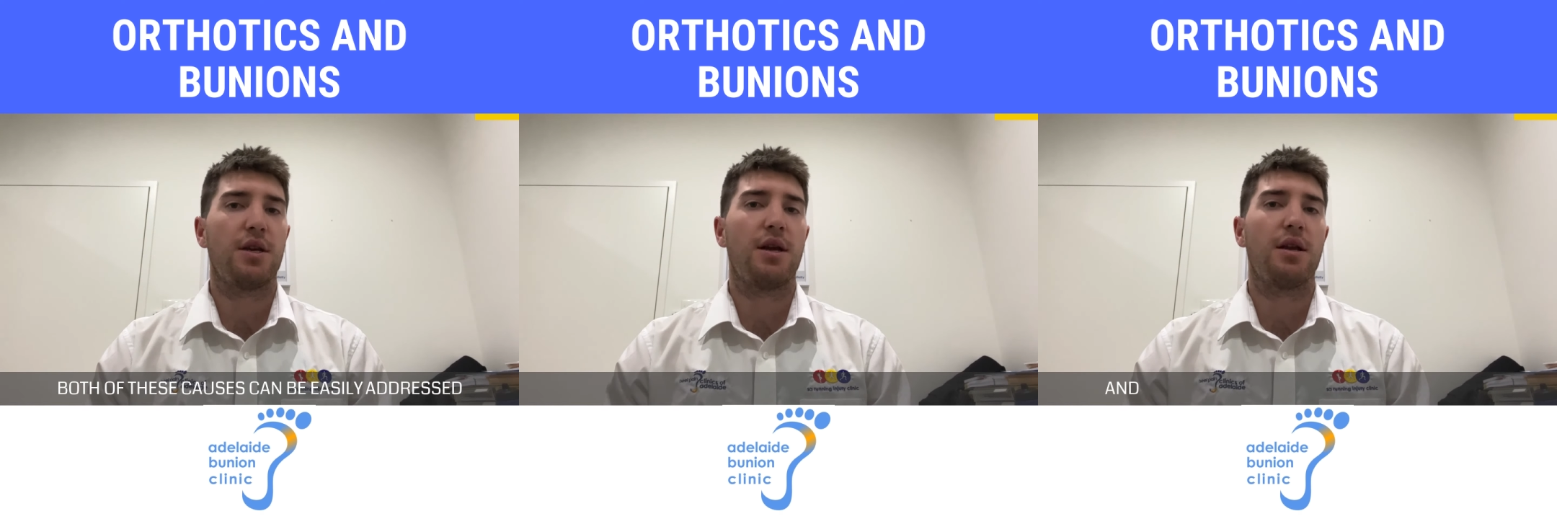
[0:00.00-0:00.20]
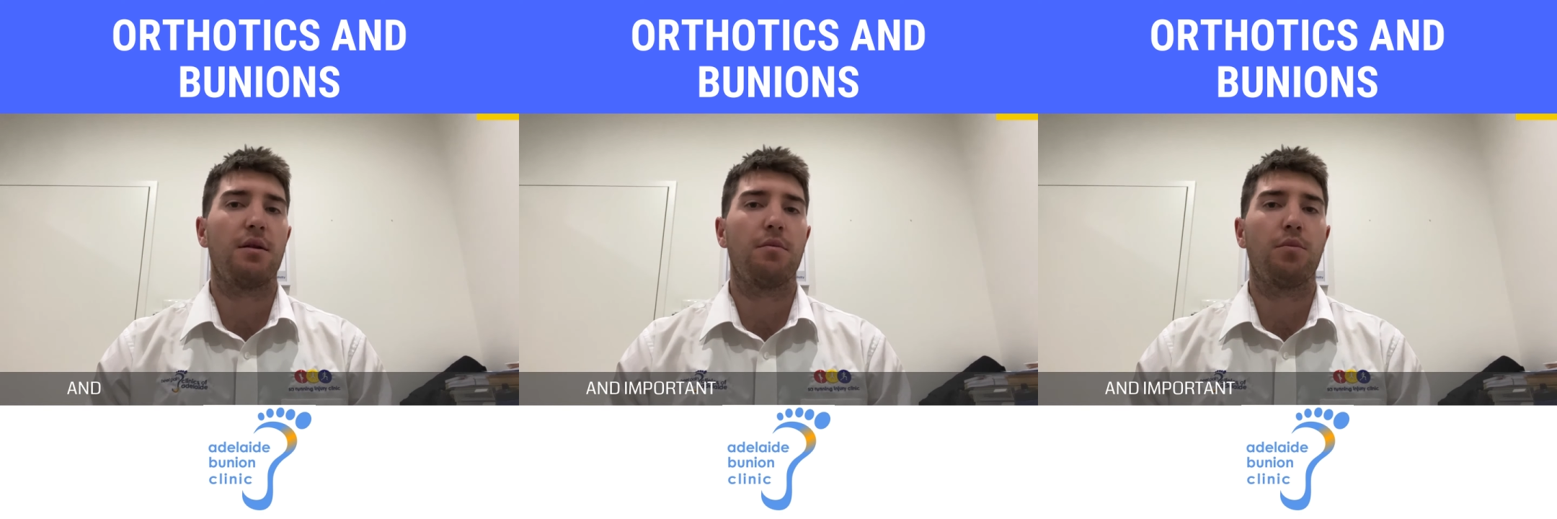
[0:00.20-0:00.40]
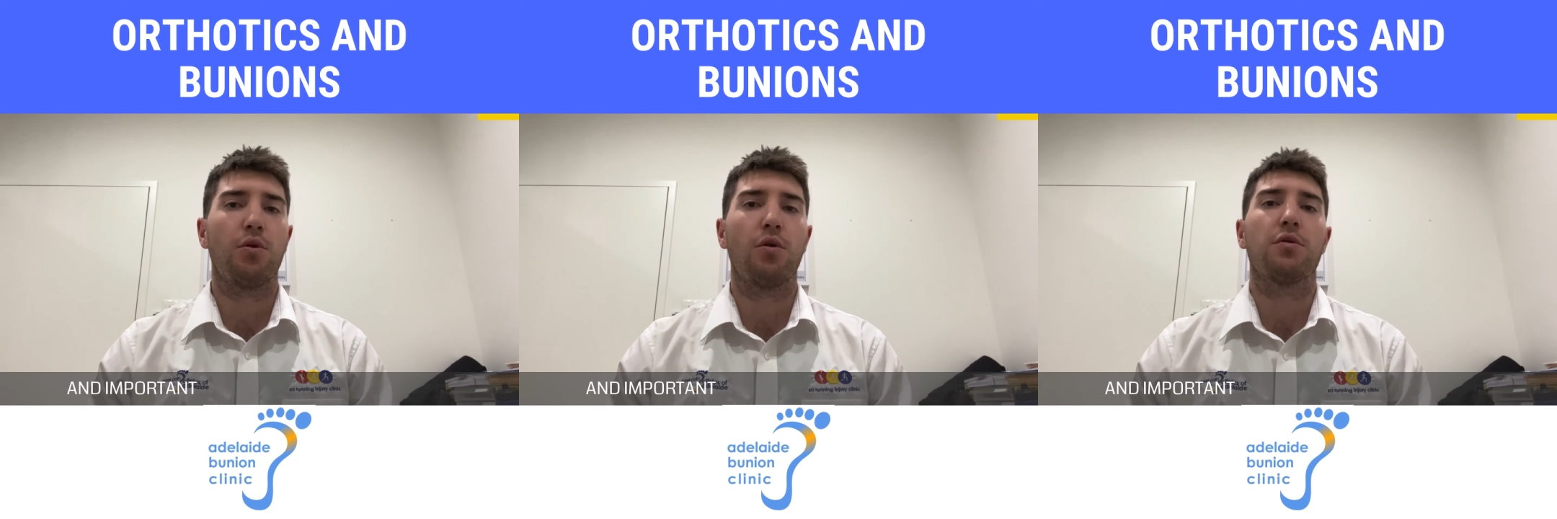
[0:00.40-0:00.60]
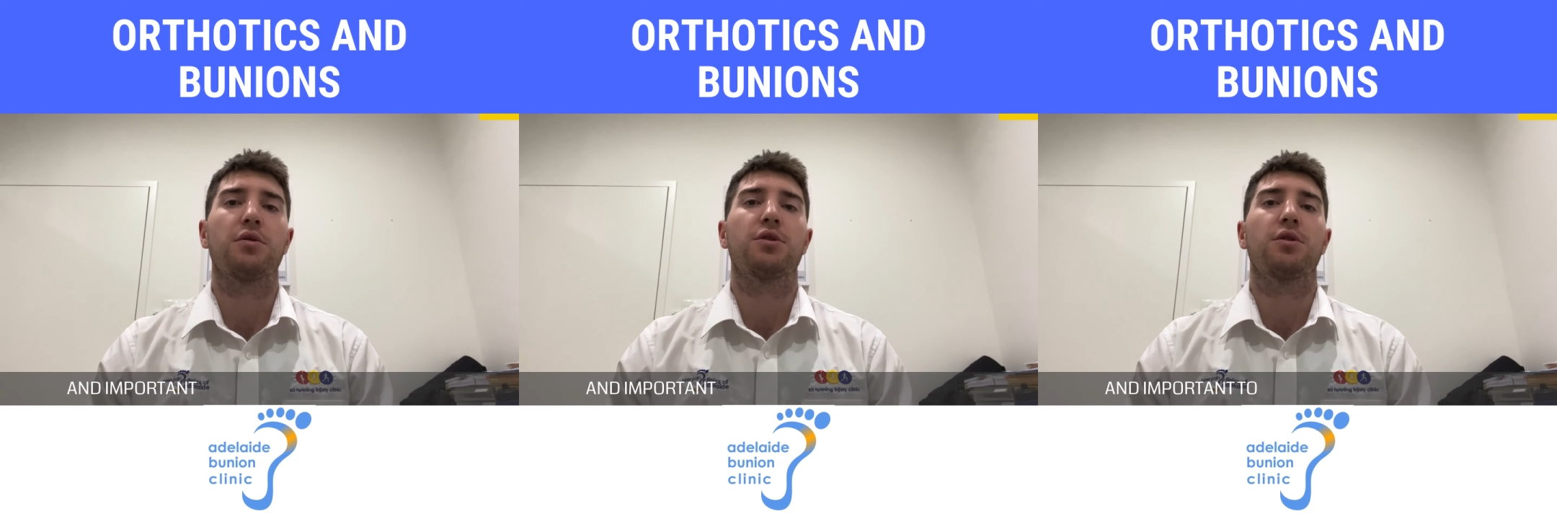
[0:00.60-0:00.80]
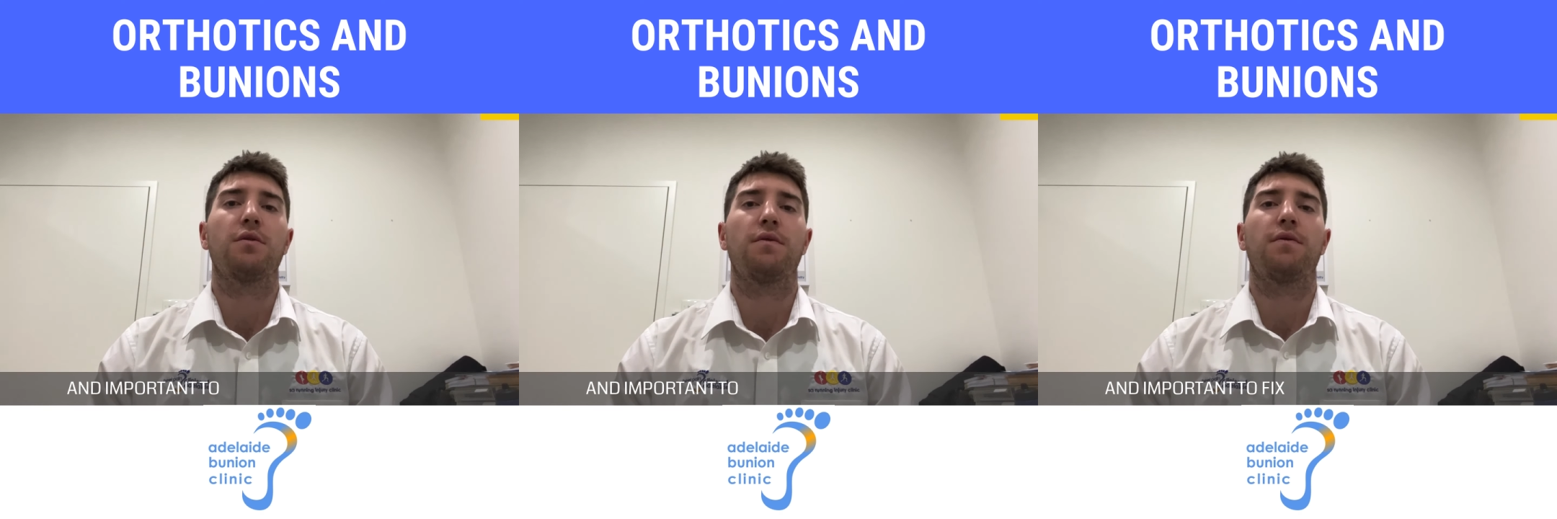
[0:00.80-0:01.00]
and important
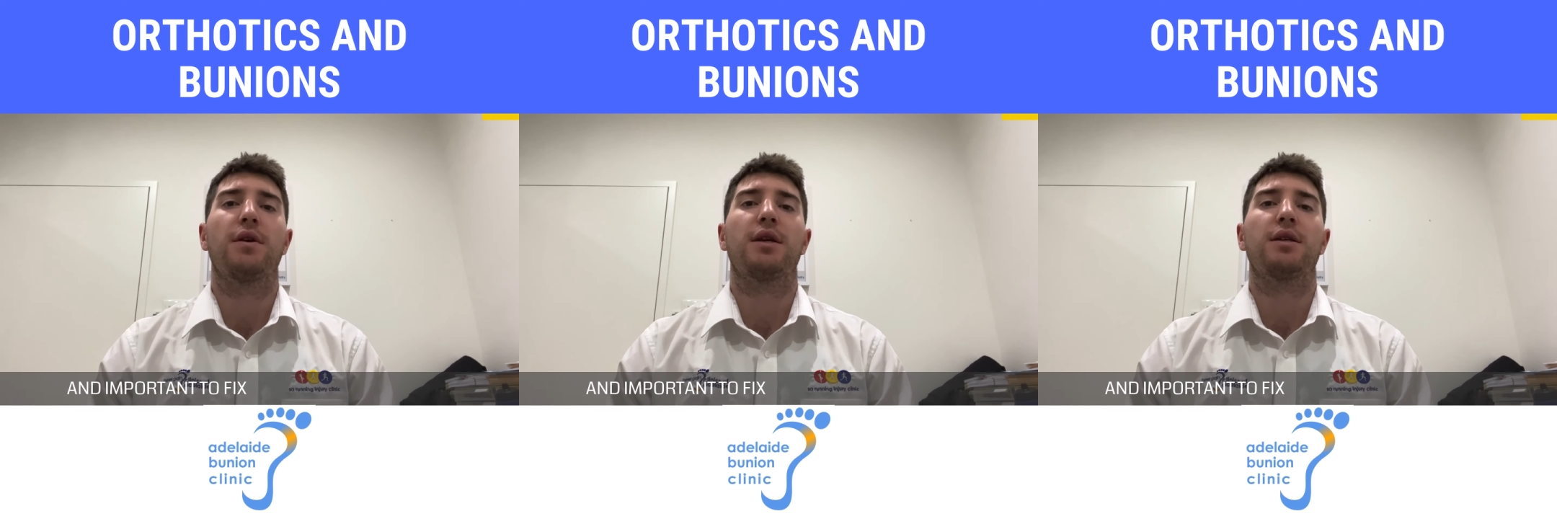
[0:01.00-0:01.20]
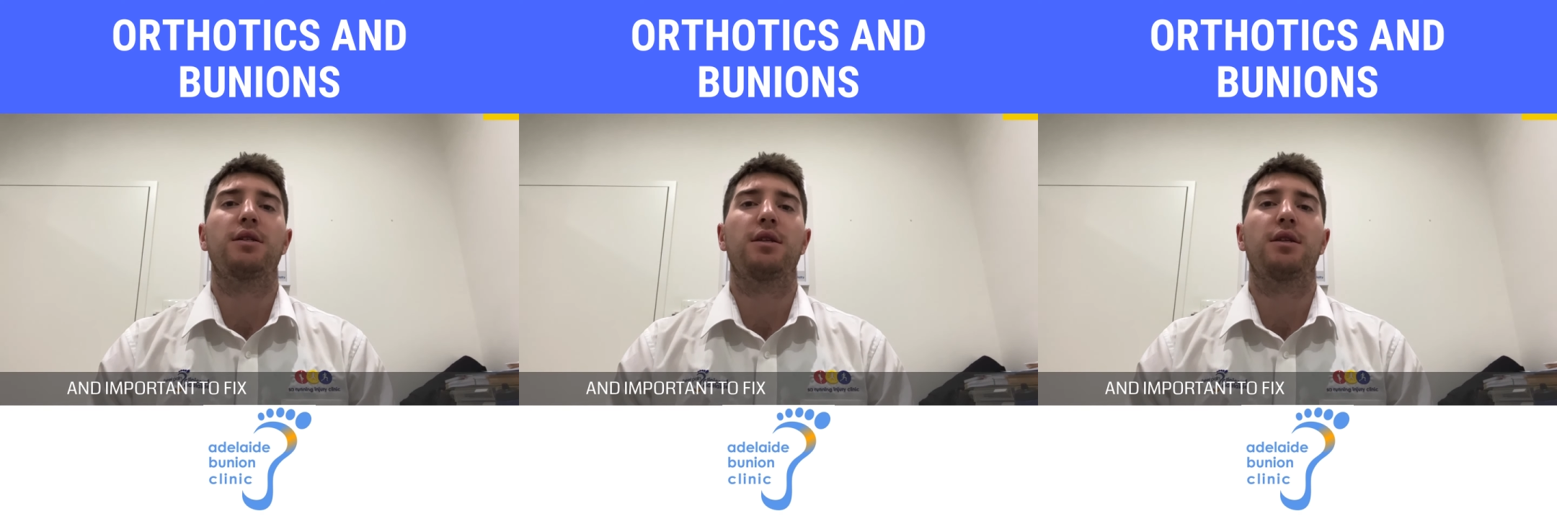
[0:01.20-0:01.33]
to fix